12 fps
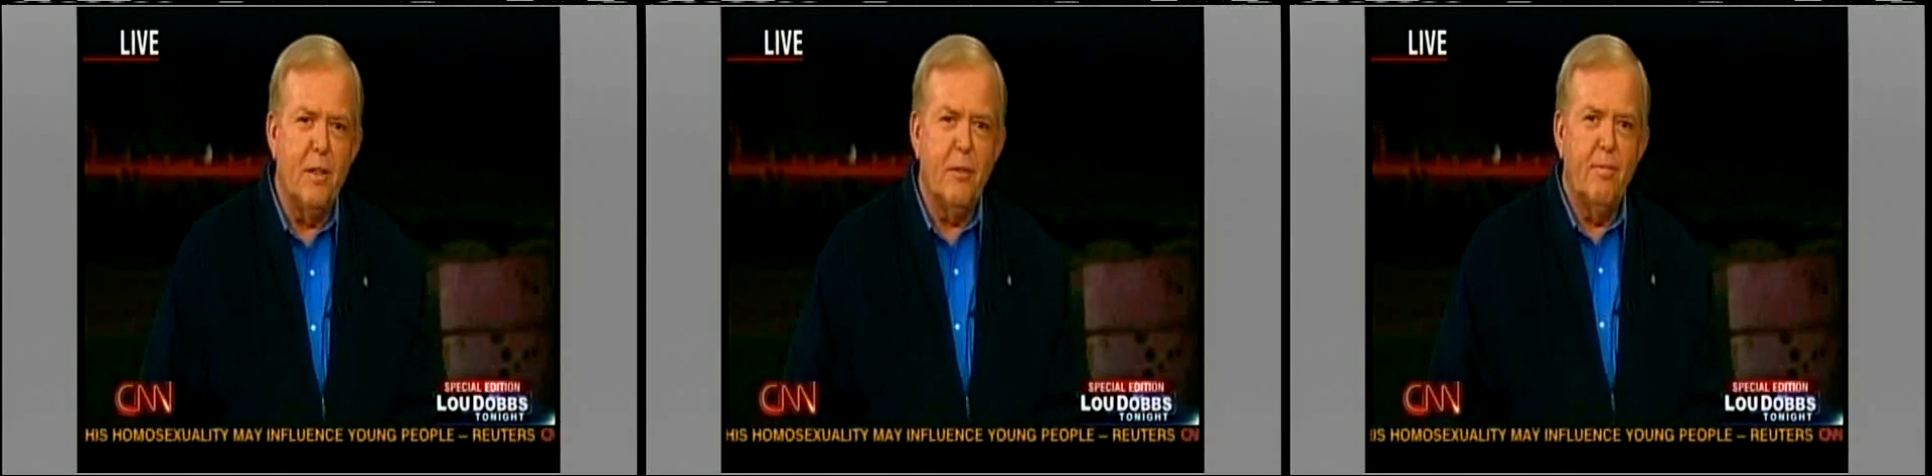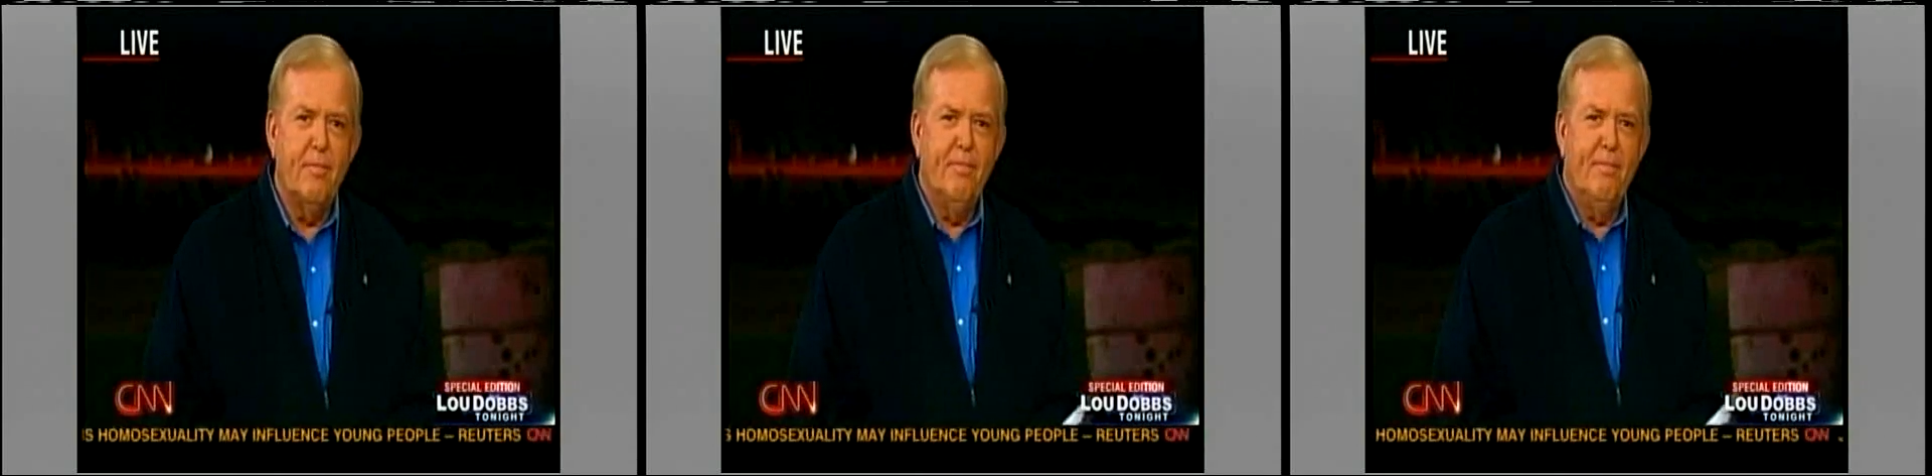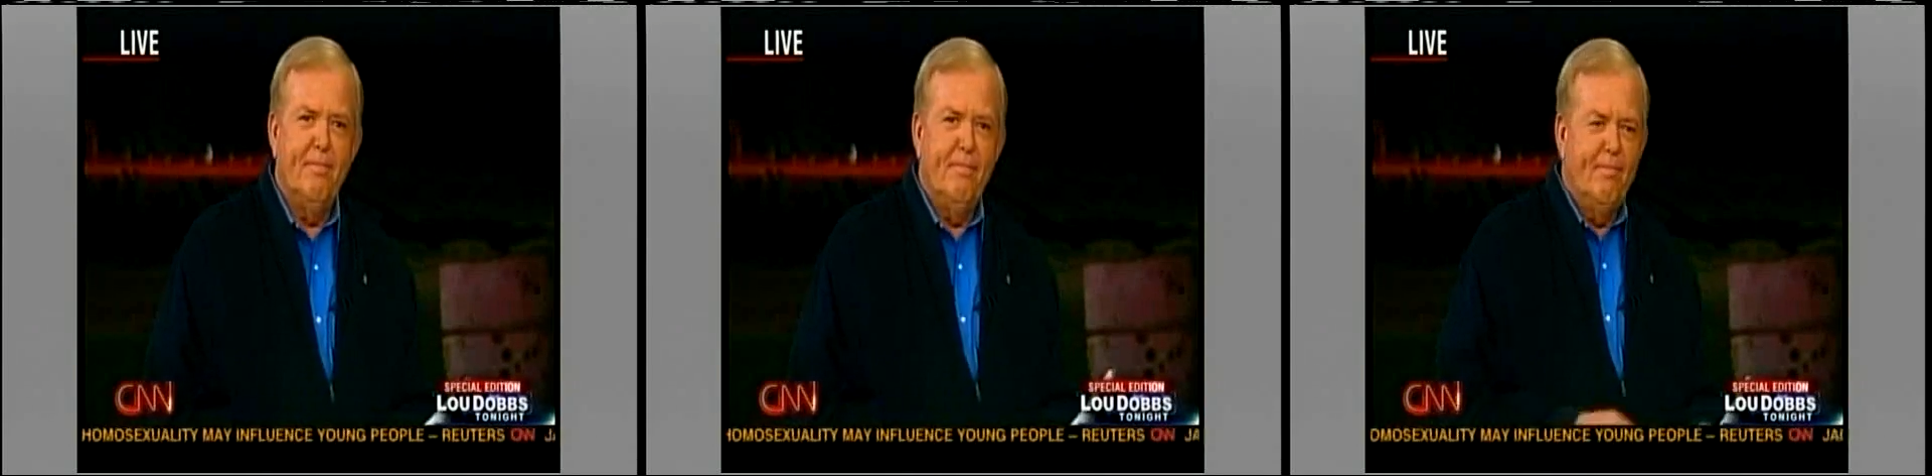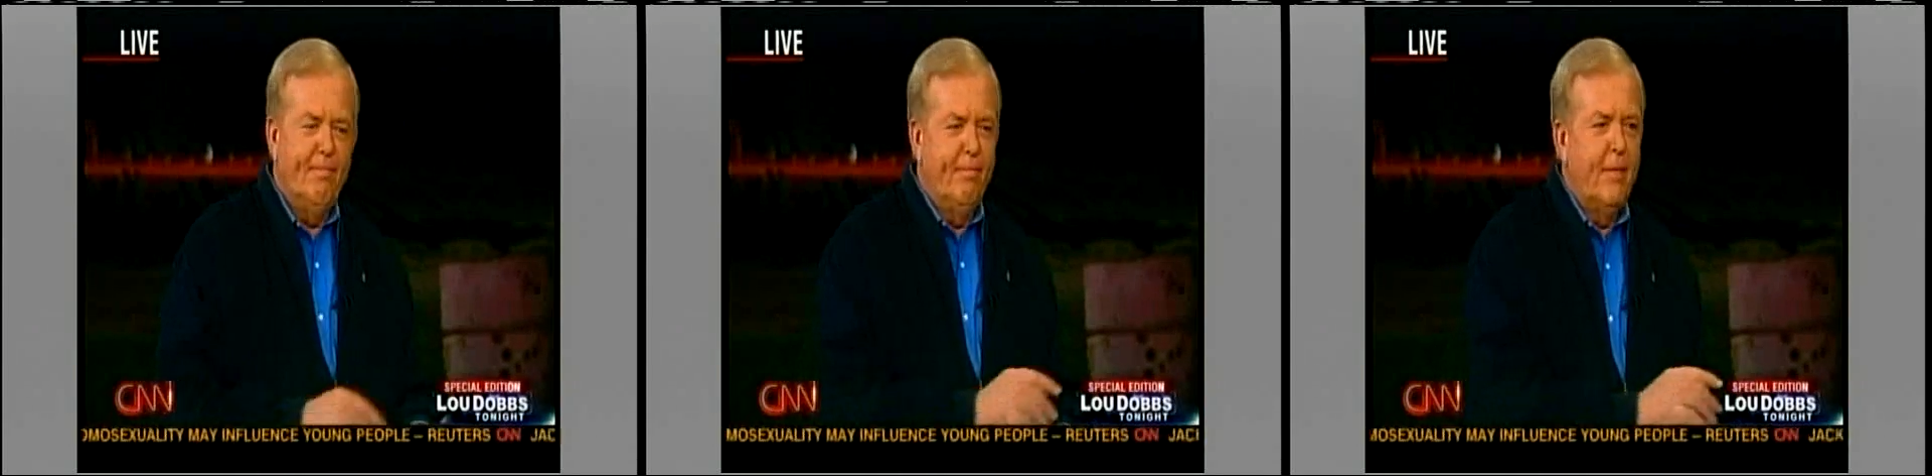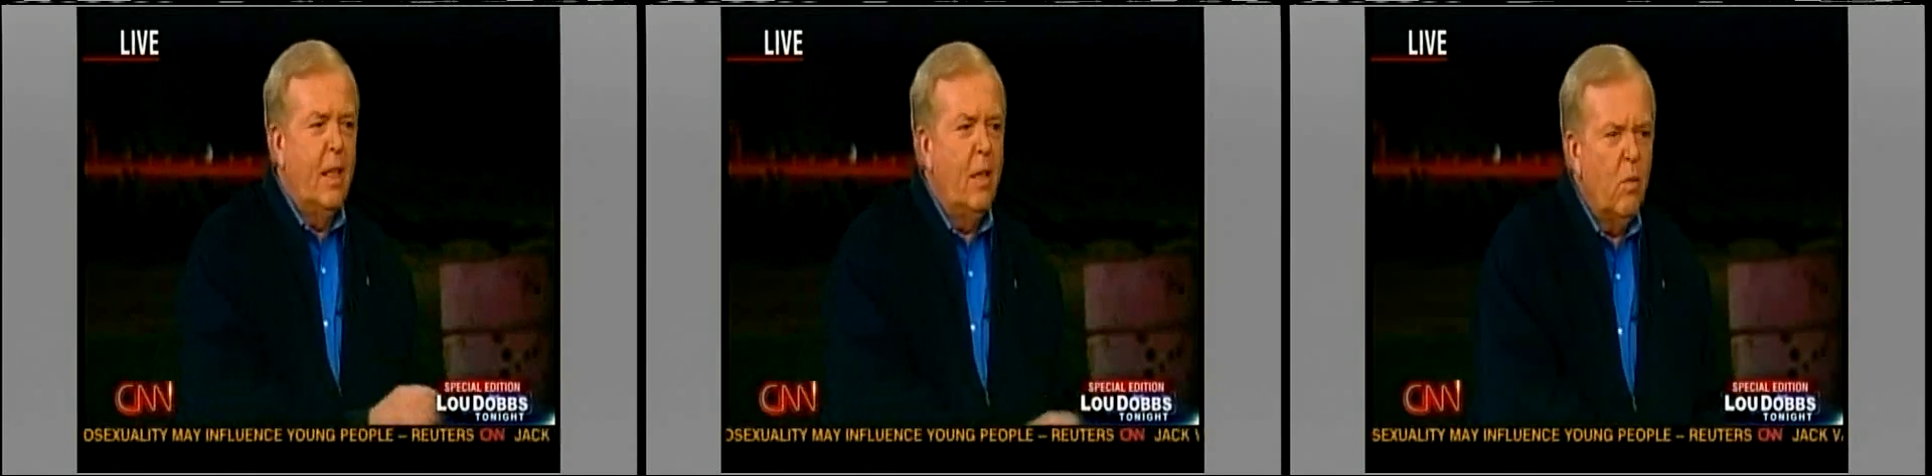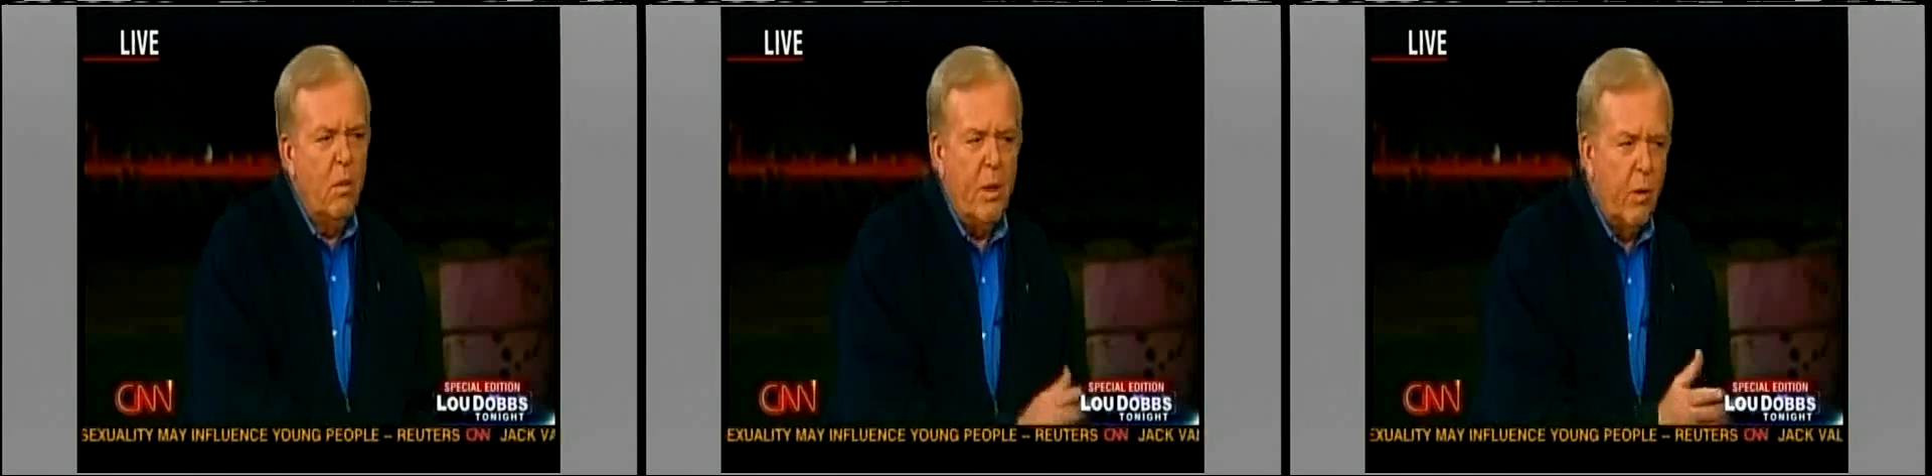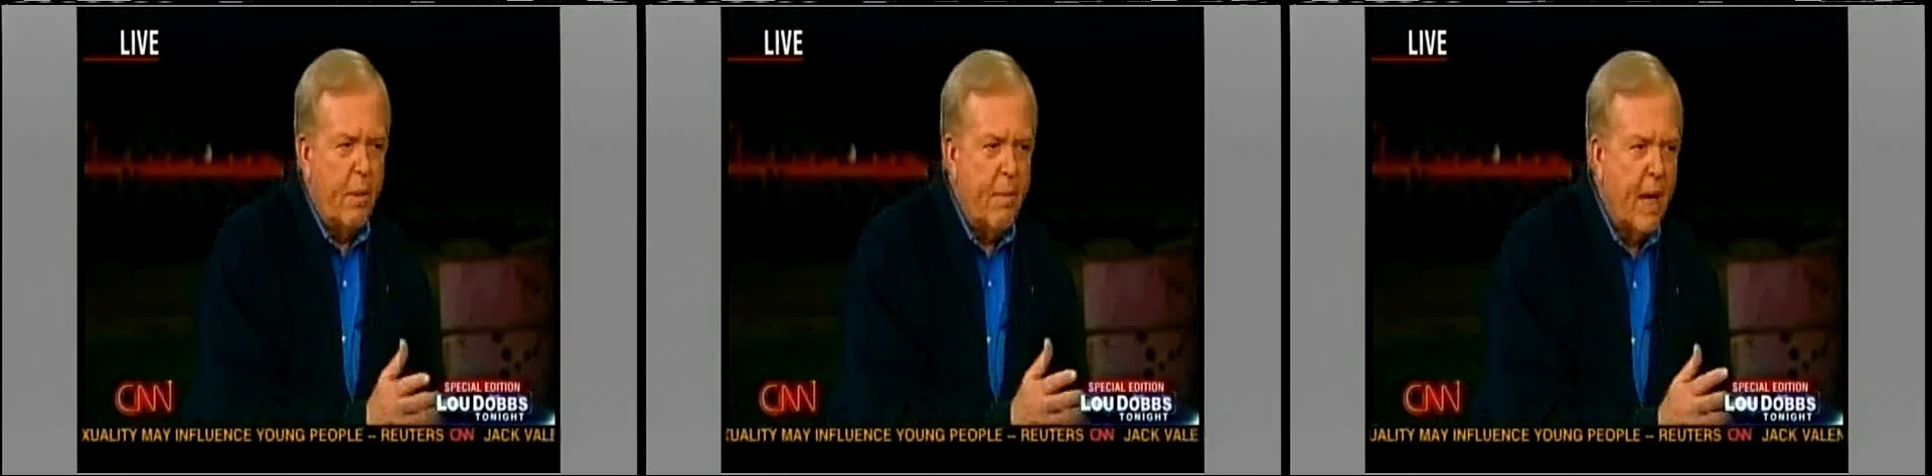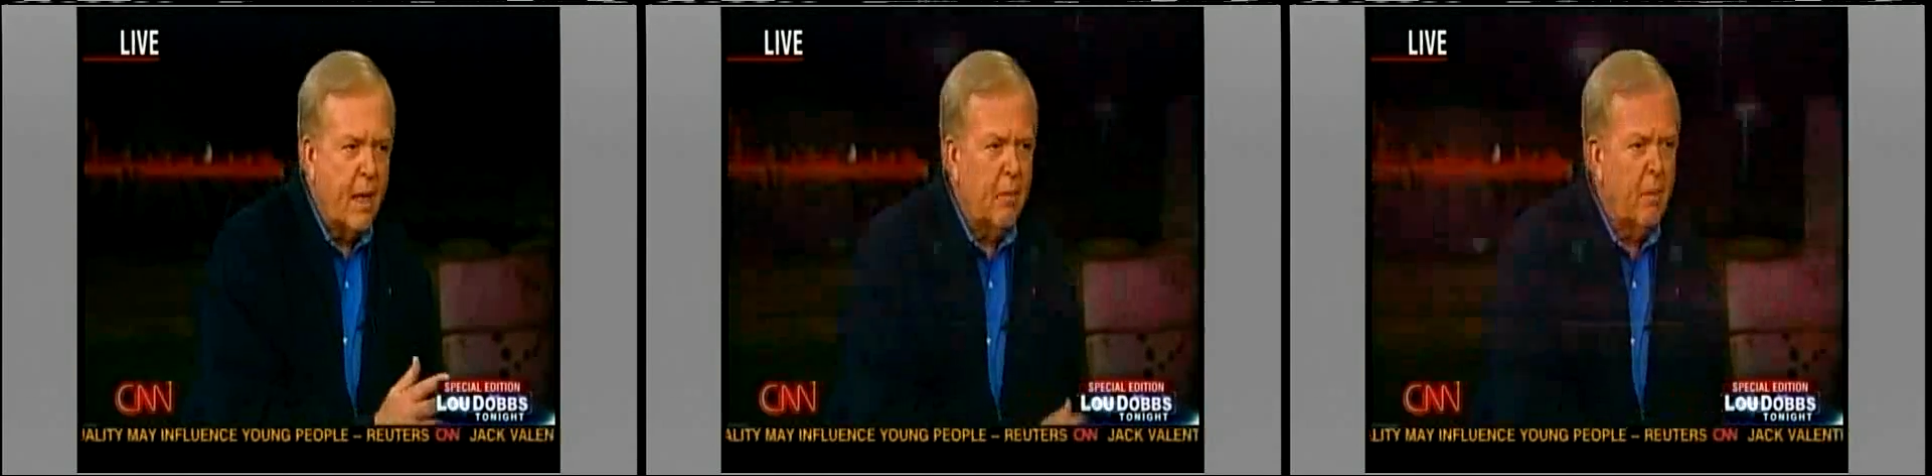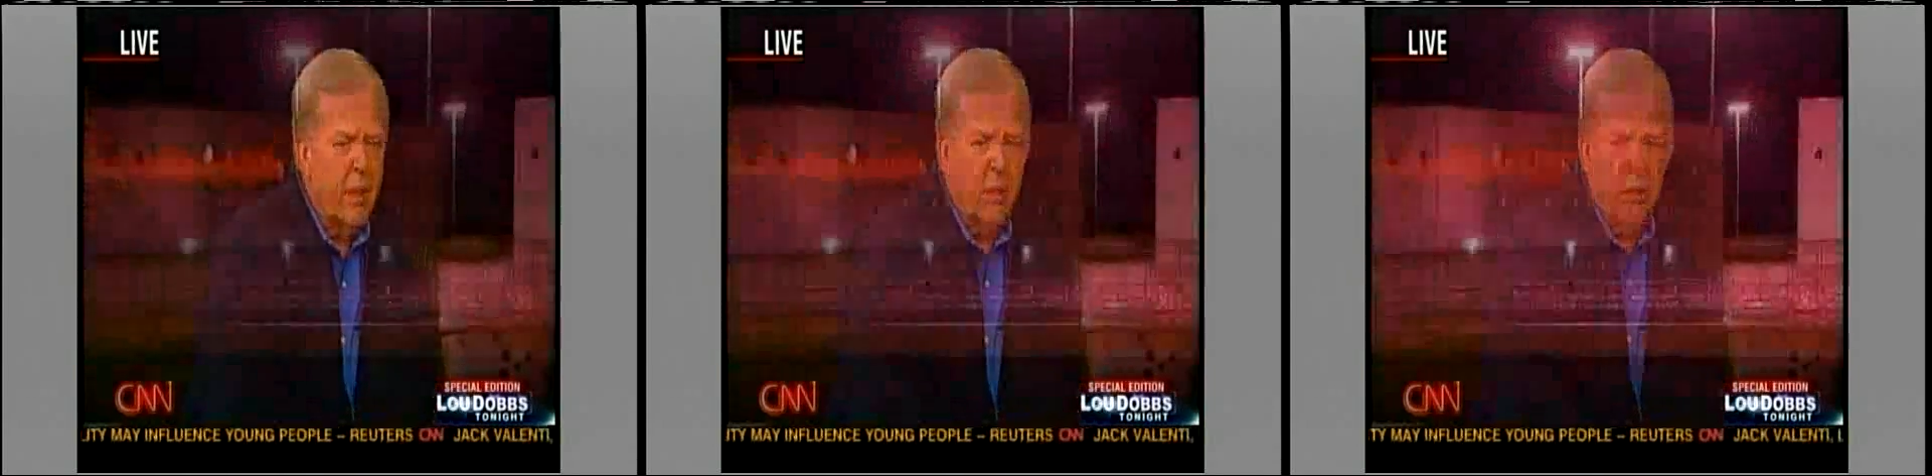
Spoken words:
us. We'll be right back.